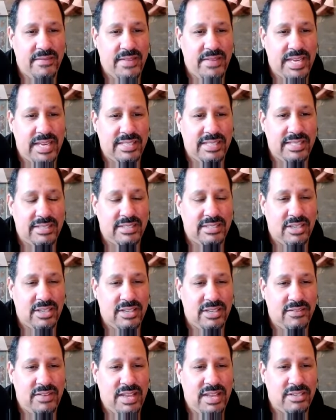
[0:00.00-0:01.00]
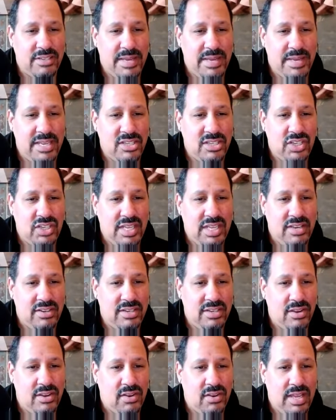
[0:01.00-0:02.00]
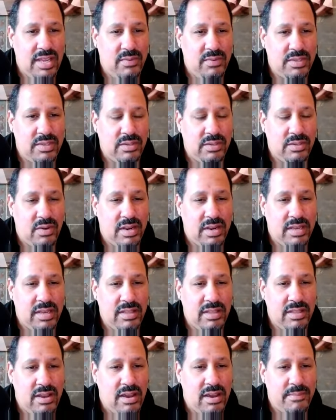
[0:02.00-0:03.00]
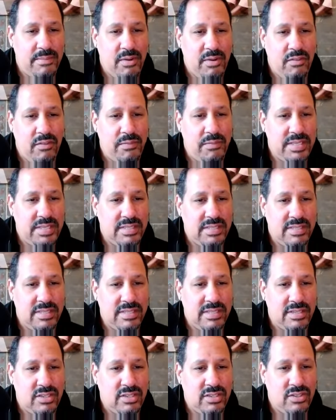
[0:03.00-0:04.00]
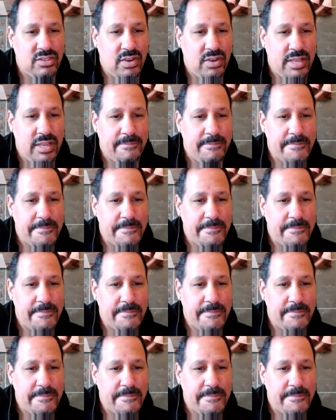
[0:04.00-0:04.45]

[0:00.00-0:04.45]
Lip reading: I took advantage of my engineering degree and went to work in the automotive business in Detroit,